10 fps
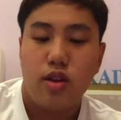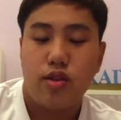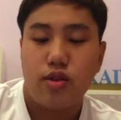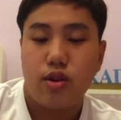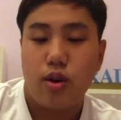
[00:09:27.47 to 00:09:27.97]

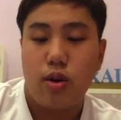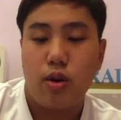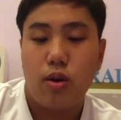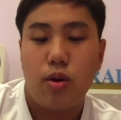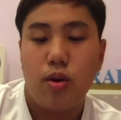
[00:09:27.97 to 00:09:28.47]

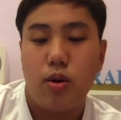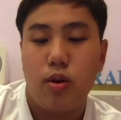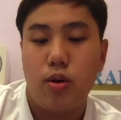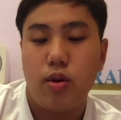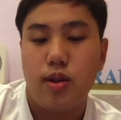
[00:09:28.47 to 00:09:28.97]

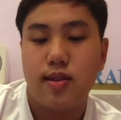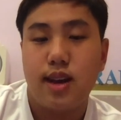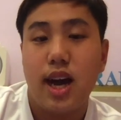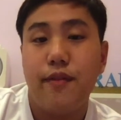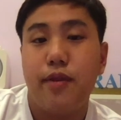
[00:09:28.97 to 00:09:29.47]
So this
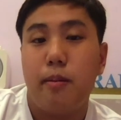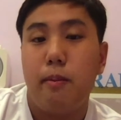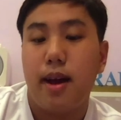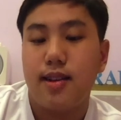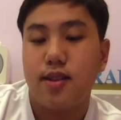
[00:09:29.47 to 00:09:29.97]
guy from
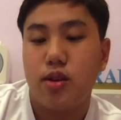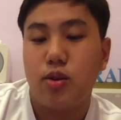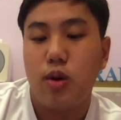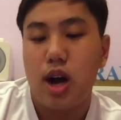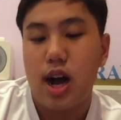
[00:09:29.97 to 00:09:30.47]

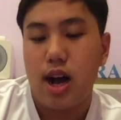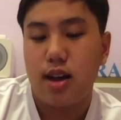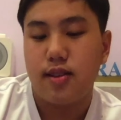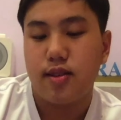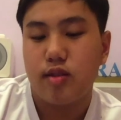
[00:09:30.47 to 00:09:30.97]
Mexico
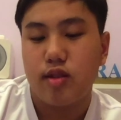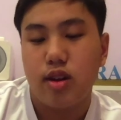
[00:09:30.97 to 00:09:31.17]
asks,